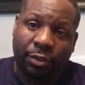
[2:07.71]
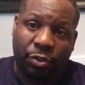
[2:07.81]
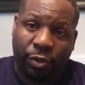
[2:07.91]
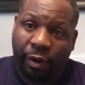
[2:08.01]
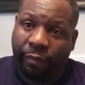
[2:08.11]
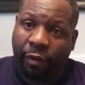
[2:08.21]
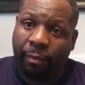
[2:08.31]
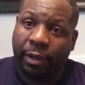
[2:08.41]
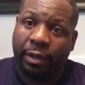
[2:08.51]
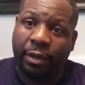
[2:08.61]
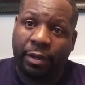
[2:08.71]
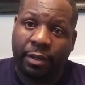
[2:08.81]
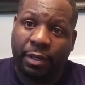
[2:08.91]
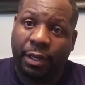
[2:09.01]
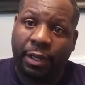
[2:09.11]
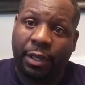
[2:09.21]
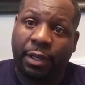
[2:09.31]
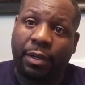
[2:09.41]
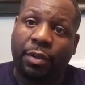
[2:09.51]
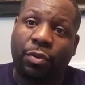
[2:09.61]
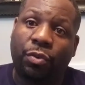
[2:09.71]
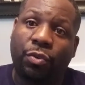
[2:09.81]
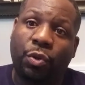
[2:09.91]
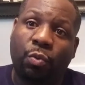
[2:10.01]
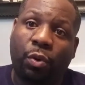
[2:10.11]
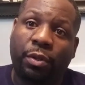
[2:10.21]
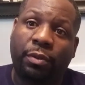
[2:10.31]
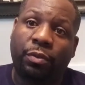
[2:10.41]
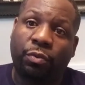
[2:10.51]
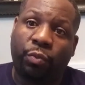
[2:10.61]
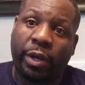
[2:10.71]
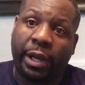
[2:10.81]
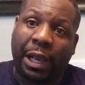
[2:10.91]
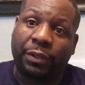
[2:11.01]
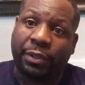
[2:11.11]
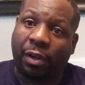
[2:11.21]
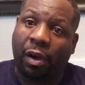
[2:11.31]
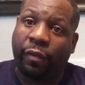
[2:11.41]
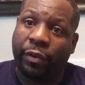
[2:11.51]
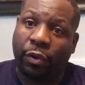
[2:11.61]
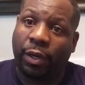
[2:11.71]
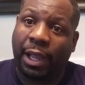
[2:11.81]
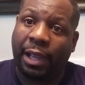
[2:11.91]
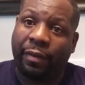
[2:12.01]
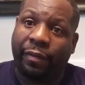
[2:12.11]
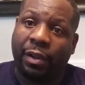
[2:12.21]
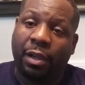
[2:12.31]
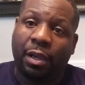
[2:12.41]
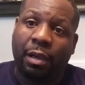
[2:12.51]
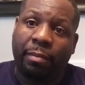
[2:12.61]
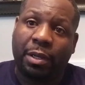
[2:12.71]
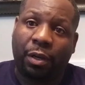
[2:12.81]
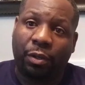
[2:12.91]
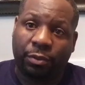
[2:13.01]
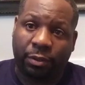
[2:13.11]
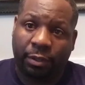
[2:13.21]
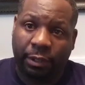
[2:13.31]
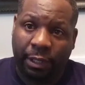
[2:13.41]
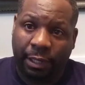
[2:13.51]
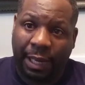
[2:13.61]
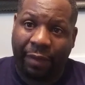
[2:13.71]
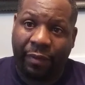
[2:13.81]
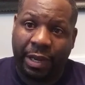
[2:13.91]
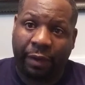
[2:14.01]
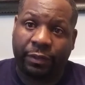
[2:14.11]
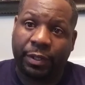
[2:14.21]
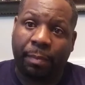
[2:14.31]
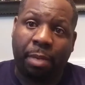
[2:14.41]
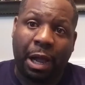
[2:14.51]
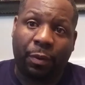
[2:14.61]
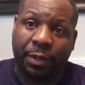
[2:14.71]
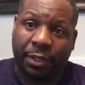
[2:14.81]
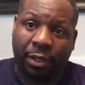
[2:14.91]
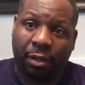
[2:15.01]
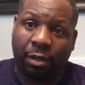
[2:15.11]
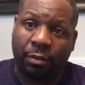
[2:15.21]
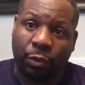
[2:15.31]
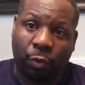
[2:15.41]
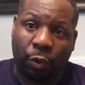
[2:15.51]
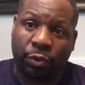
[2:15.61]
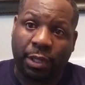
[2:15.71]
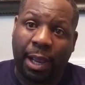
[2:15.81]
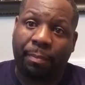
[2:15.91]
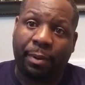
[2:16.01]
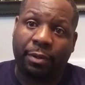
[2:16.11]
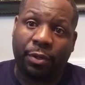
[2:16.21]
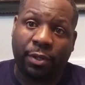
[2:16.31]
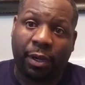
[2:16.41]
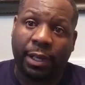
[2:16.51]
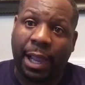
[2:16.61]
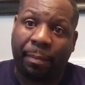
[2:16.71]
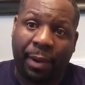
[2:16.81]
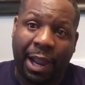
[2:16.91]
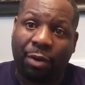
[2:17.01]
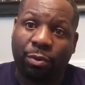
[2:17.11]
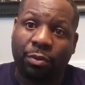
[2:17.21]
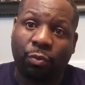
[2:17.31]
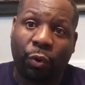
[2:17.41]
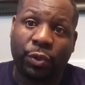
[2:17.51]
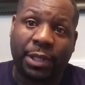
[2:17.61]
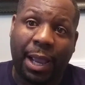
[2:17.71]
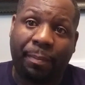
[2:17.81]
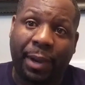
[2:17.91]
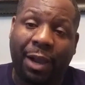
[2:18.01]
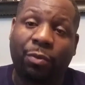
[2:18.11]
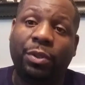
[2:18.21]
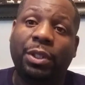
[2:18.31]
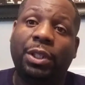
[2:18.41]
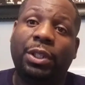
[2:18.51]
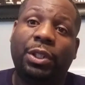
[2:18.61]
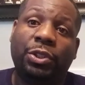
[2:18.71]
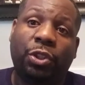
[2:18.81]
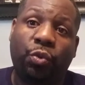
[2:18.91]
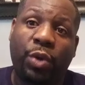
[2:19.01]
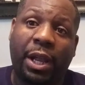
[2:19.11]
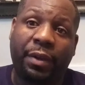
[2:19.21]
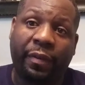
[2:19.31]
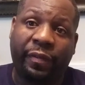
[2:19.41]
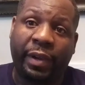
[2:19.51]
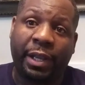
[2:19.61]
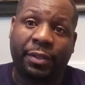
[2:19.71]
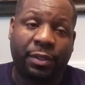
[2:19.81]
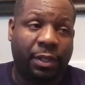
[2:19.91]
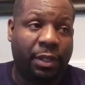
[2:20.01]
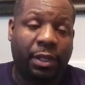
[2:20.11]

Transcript: You turn from it, then you want to renounce it off of your life because life and death is in the power of the tongue. The words got your tongue got power. Words got power. So you got to confess.